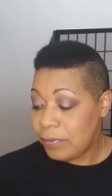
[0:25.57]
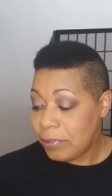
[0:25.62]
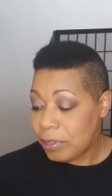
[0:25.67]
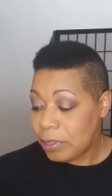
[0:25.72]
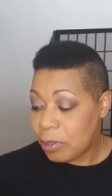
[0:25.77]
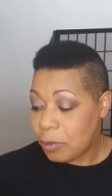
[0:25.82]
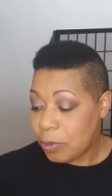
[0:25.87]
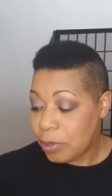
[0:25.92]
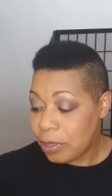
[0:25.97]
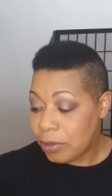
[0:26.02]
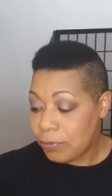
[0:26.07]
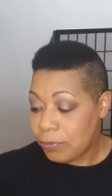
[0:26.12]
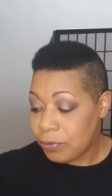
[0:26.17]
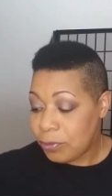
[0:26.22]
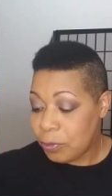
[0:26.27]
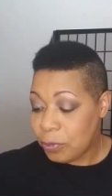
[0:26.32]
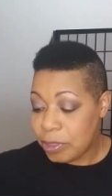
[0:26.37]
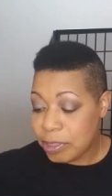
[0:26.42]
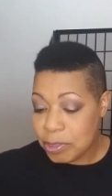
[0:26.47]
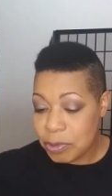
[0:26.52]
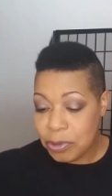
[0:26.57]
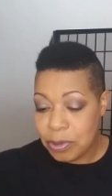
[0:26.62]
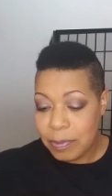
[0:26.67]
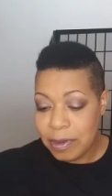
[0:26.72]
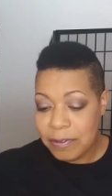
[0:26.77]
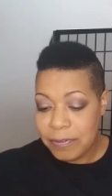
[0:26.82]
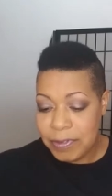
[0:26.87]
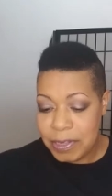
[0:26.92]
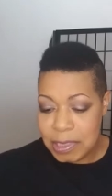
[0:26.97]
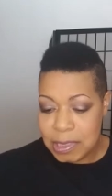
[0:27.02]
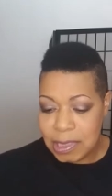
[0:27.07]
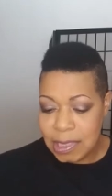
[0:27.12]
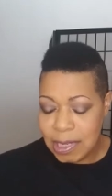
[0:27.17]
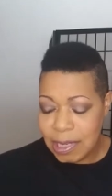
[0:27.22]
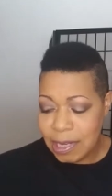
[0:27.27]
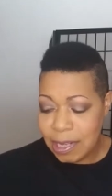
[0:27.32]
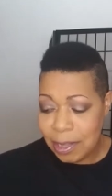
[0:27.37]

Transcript: really quick through what is on my face today.